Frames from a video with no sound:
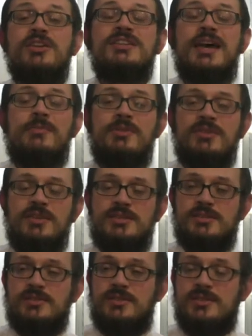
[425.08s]
condemning
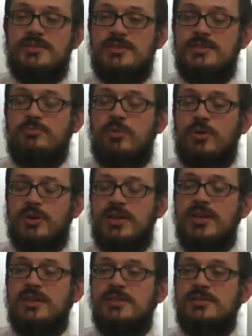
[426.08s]
these poor
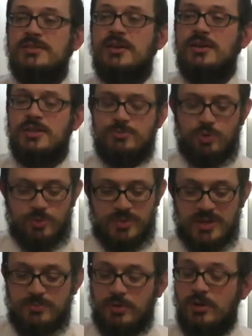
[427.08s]
kids, these poor
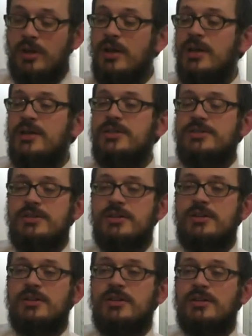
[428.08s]
people,
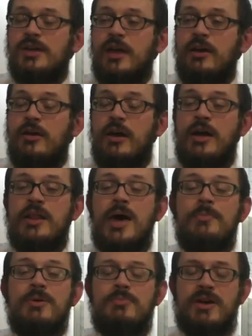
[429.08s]
to carry around
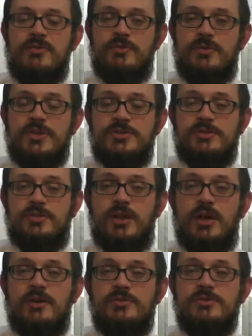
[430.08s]
an EpiPen for the rest of their
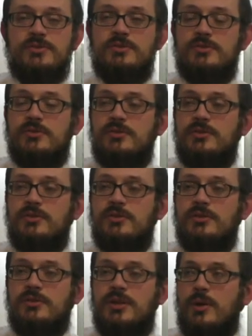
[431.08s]
lives.
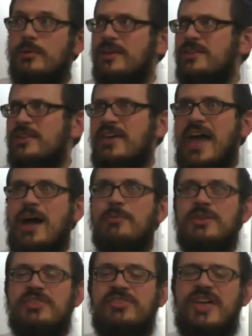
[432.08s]
That. How
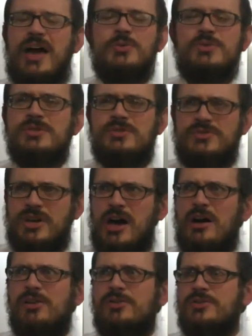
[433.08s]
many thousands of
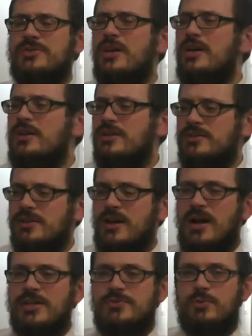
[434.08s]
dollars does it
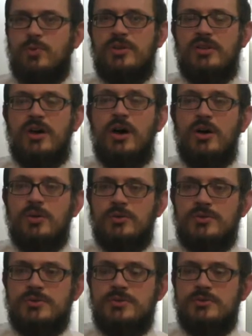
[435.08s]
cost for one of
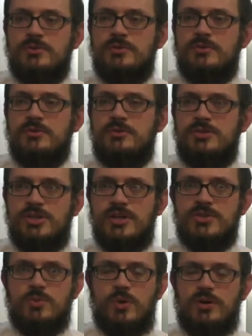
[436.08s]
those?
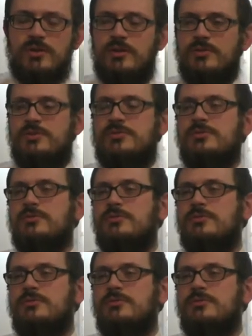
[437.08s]
Just one of those.